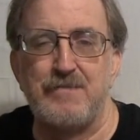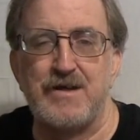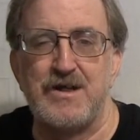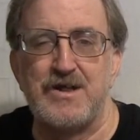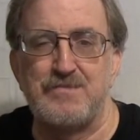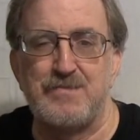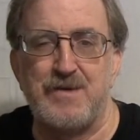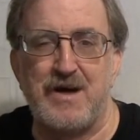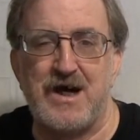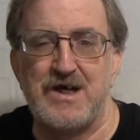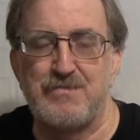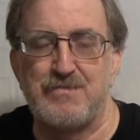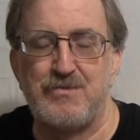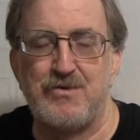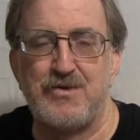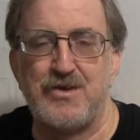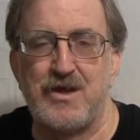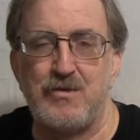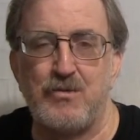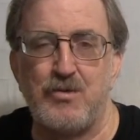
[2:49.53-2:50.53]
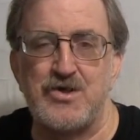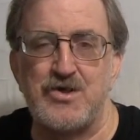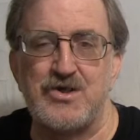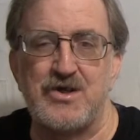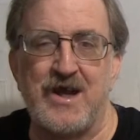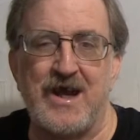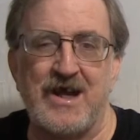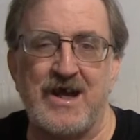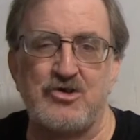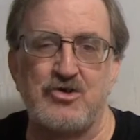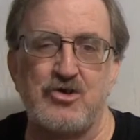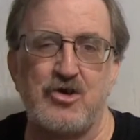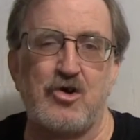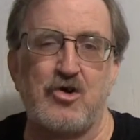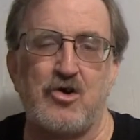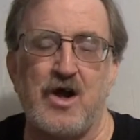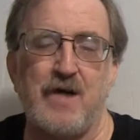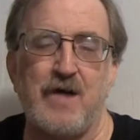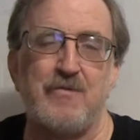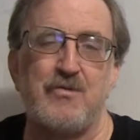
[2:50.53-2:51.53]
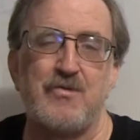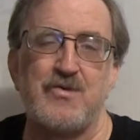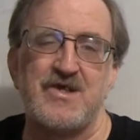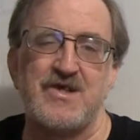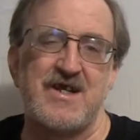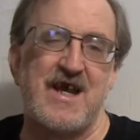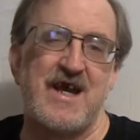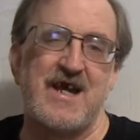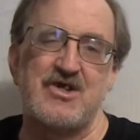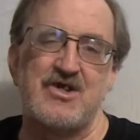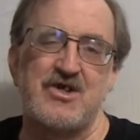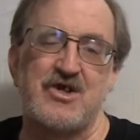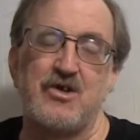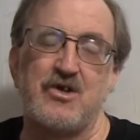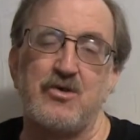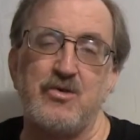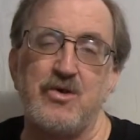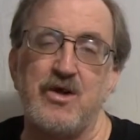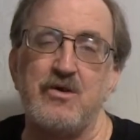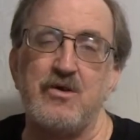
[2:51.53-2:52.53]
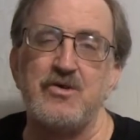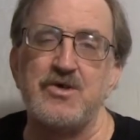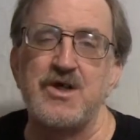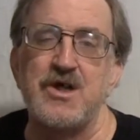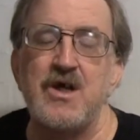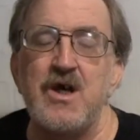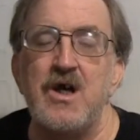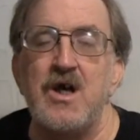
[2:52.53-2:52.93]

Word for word: but it's possible that it wasn't actually a crime. It was an accident. Who knows?